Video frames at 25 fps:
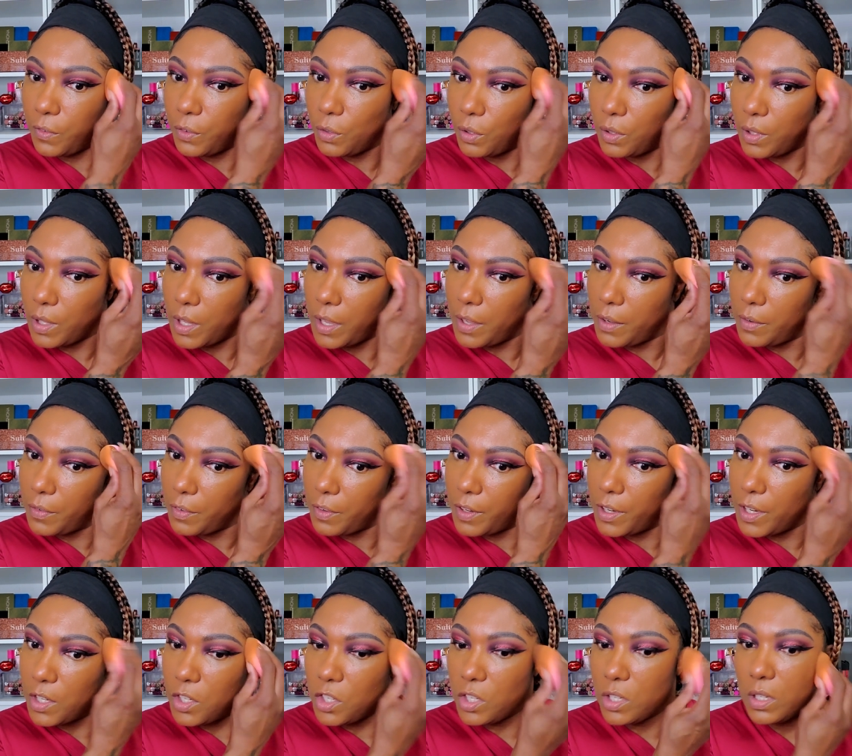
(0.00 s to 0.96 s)
full
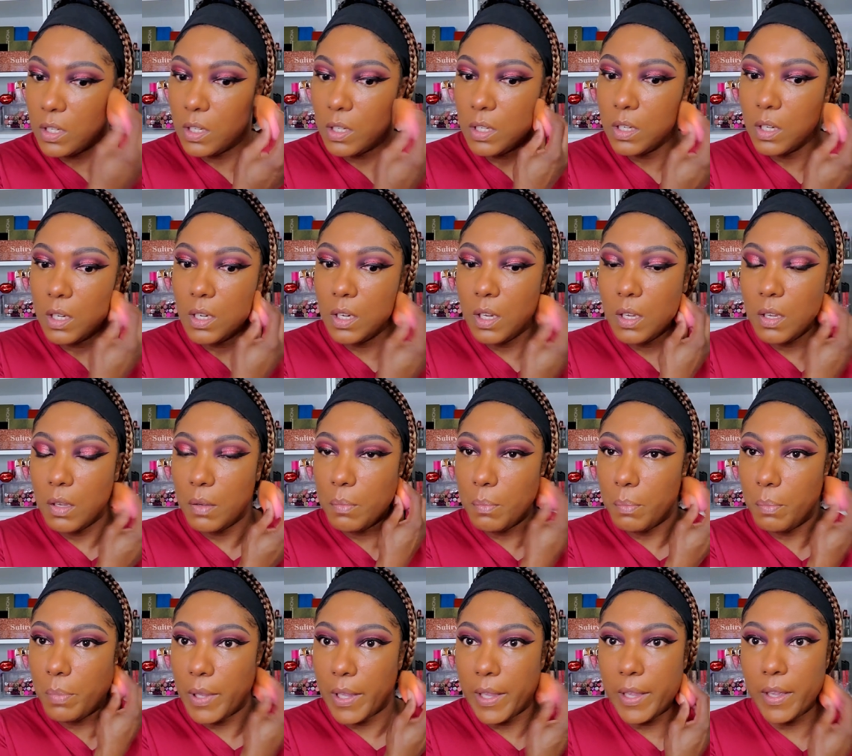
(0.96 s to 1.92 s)
coverage,
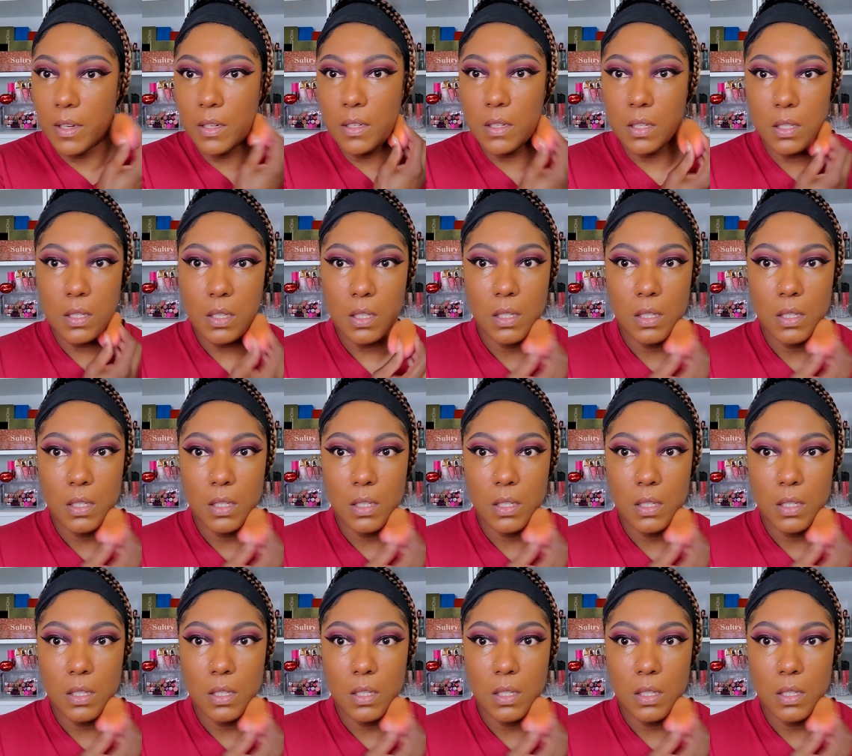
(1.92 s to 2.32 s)
but